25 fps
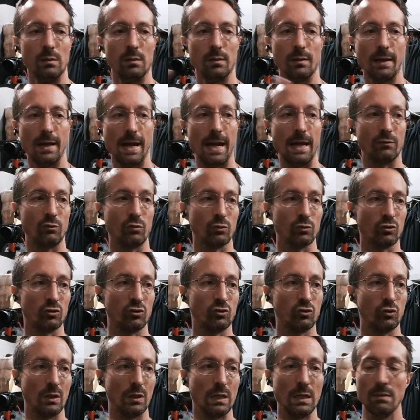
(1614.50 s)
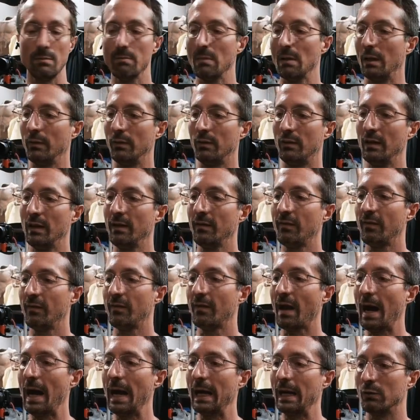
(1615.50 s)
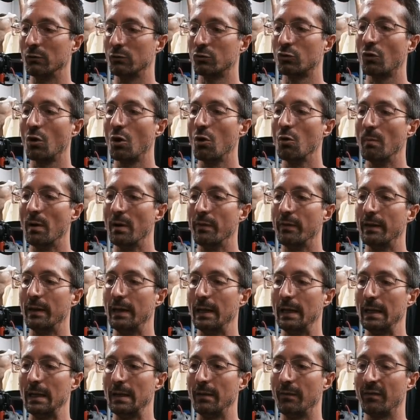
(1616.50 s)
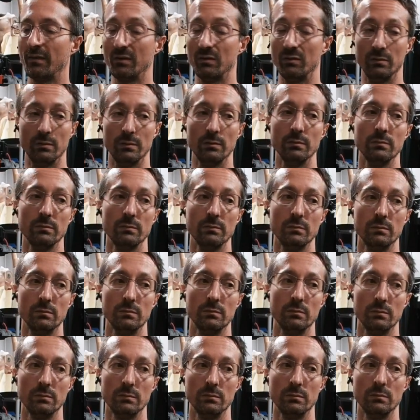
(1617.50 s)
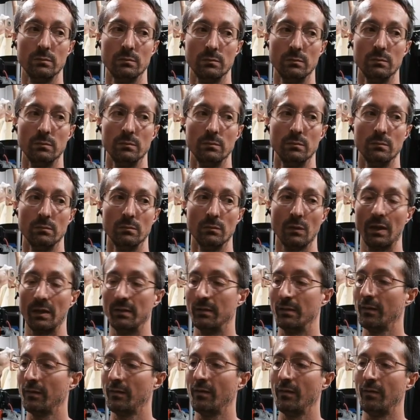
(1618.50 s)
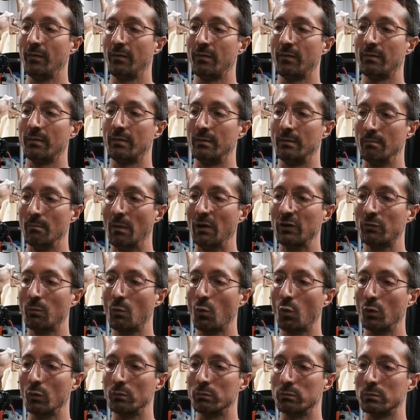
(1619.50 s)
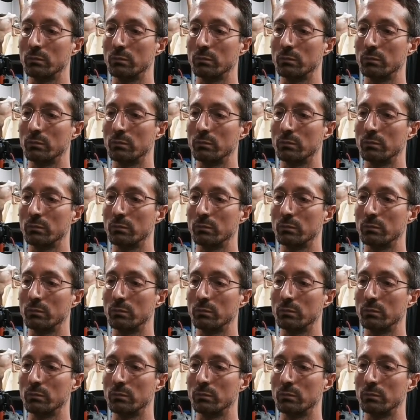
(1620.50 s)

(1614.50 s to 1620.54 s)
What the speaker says: actual stream, this is higher chroma than it is in, like this is much more